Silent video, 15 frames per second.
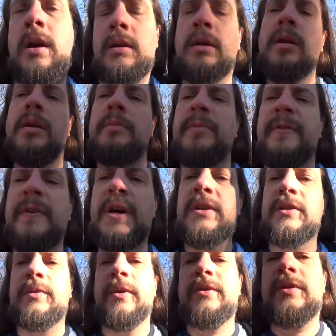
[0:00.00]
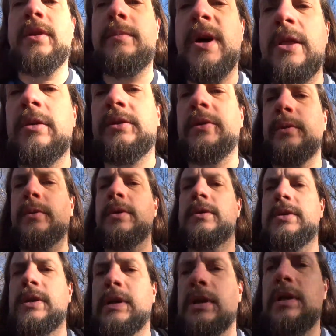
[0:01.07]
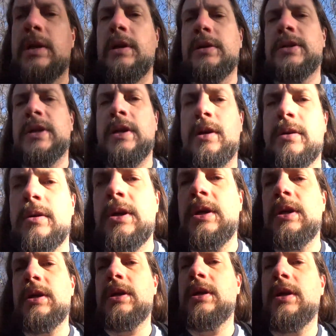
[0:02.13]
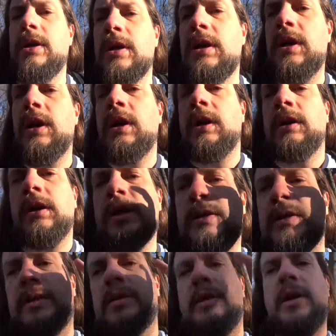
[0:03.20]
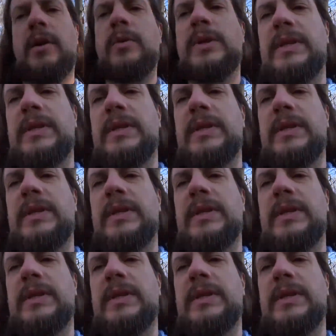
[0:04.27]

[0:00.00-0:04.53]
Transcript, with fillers: I can improvise with some other tools. So let's go